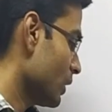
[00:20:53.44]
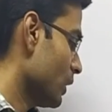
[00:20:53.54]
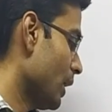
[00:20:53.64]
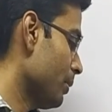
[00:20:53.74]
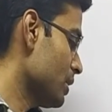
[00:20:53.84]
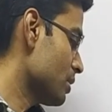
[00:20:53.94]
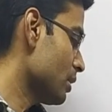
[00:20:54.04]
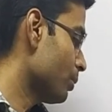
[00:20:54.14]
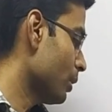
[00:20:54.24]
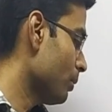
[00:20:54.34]

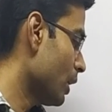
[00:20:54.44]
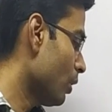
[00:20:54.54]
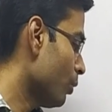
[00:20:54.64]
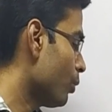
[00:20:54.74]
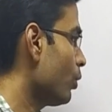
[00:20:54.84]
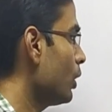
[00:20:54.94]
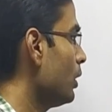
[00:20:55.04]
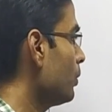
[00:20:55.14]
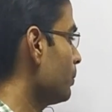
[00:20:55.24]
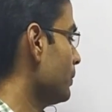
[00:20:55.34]
dimensional formula of
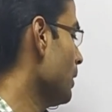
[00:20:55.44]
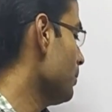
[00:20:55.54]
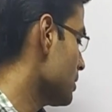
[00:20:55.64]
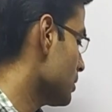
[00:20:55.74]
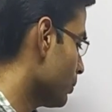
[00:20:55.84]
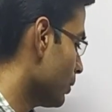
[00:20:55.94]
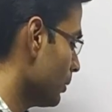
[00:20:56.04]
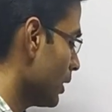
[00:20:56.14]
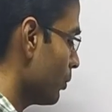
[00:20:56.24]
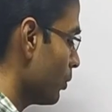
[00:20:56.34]
volume. Dimensional
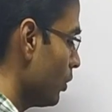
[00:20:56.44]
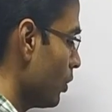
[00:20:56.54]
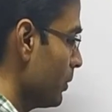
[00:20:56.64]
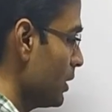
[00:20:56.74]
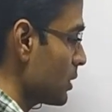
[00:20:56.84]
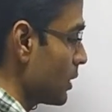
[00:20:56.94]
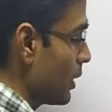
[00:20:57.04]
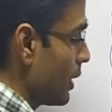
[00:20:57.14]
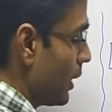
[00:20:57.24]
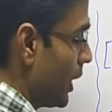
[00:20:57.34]
formula of volume is
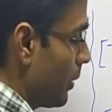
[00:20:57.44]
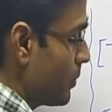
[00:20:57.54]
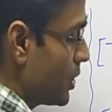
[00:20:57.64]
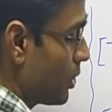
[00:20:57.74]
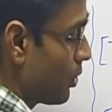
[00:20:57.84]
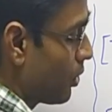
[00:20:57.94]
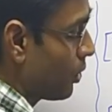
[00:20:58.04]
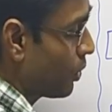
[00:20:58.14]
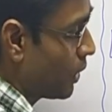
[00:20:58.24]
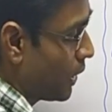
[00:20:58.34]

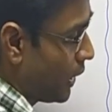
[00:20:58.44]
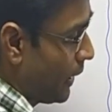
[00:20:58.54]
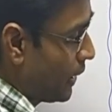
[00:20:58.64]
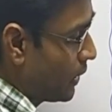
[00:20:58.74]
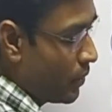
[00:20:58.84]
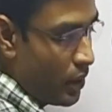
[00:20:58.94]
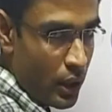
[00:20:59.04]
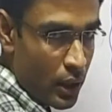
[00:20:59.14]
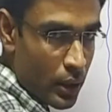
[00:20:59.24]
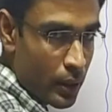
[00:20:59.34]
M0
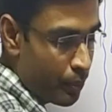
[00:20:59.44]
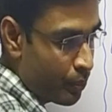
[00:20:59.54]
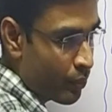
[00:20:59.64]
L3